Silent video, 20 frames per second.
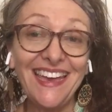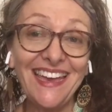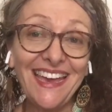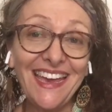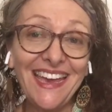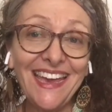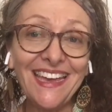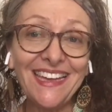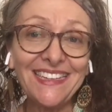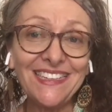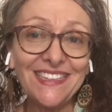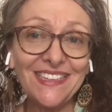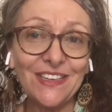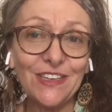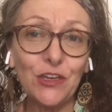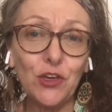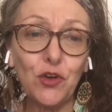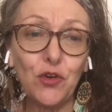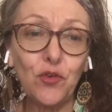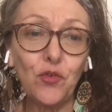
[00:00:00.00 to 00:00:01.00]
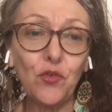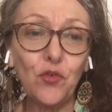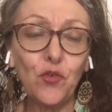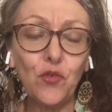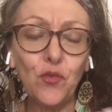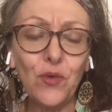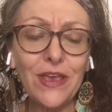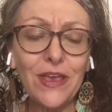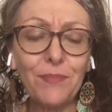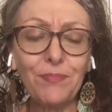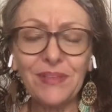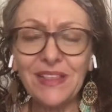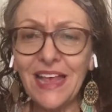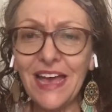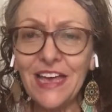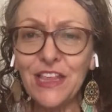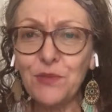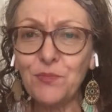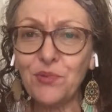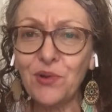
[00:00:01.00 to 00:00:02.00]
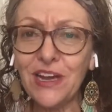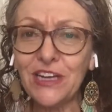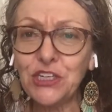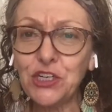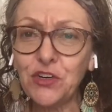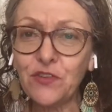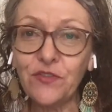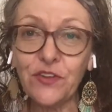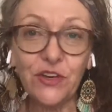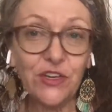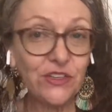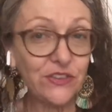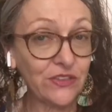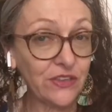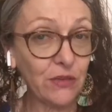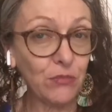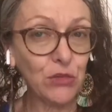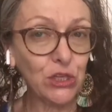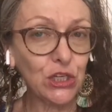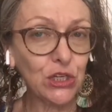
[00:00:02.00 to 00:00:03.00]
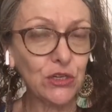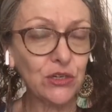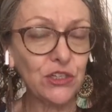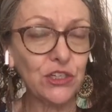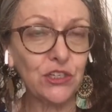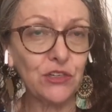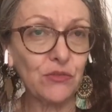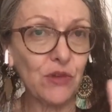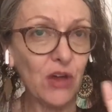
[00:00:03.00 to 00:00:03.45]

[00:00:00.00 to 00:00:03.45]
and we apply the pressure very similar to